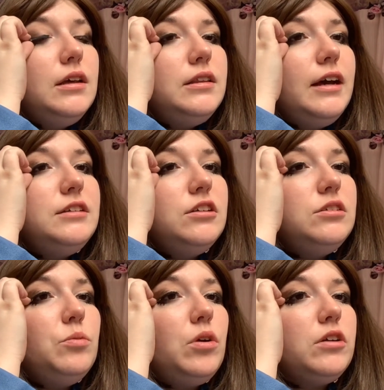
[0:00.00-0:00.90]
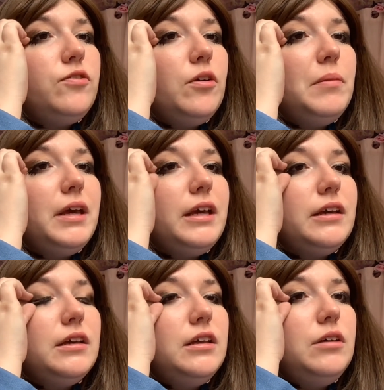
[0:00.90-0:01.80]
That doesn't work for me.
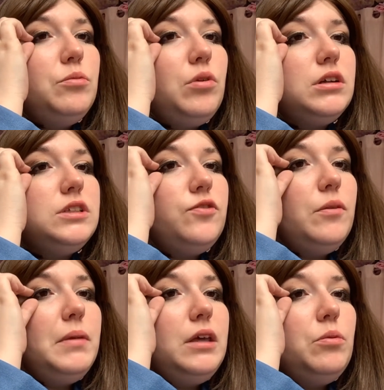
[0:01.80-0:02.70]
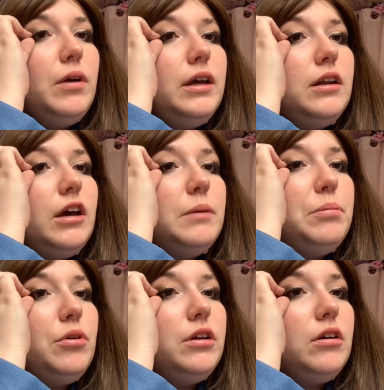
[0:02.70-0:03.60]
It works for me when I
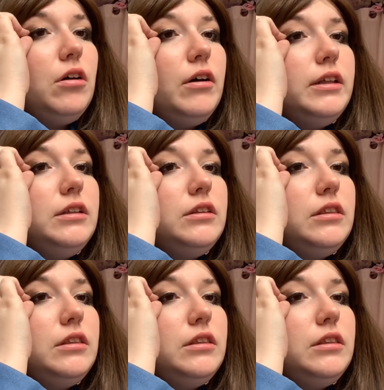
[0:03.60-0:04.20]
put on